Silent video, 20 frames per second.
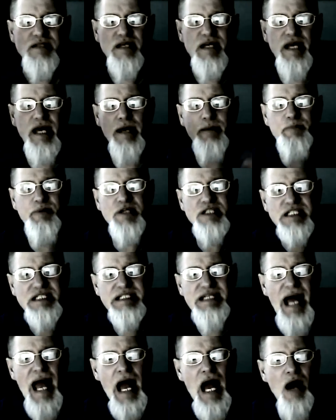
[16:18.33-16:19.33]
to keep us
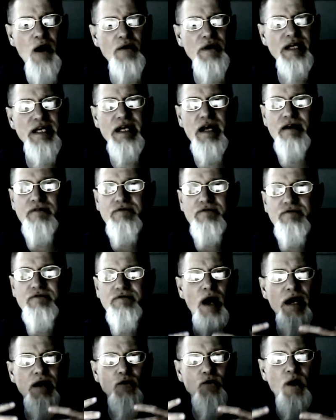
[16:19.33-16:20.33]
down and never
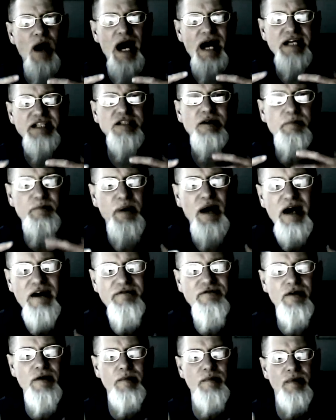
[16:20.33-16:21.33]
try to rise
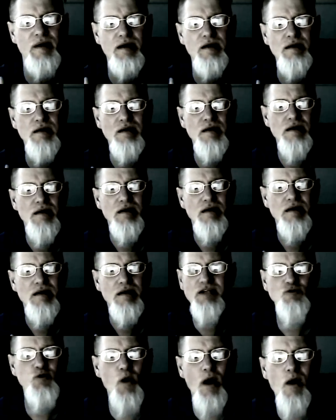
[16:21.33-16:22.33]
above them,
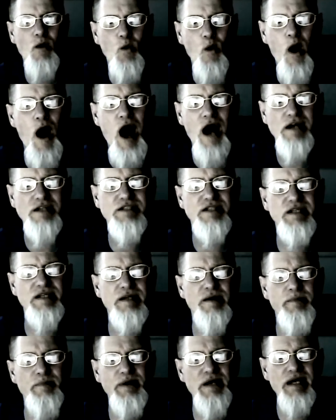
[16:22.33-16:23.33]
that's where a walk's
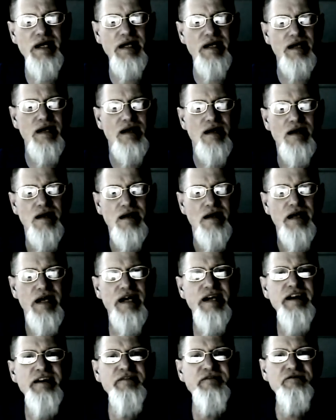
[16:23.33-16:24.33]
going to be
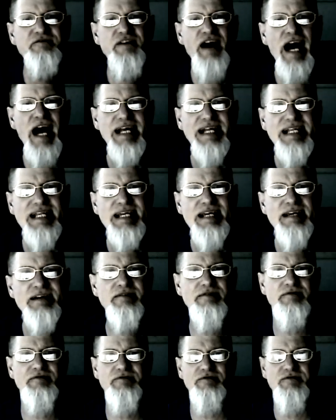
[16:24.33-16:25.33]

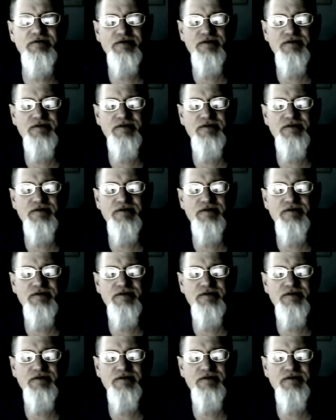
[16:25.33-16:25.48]
ineffective.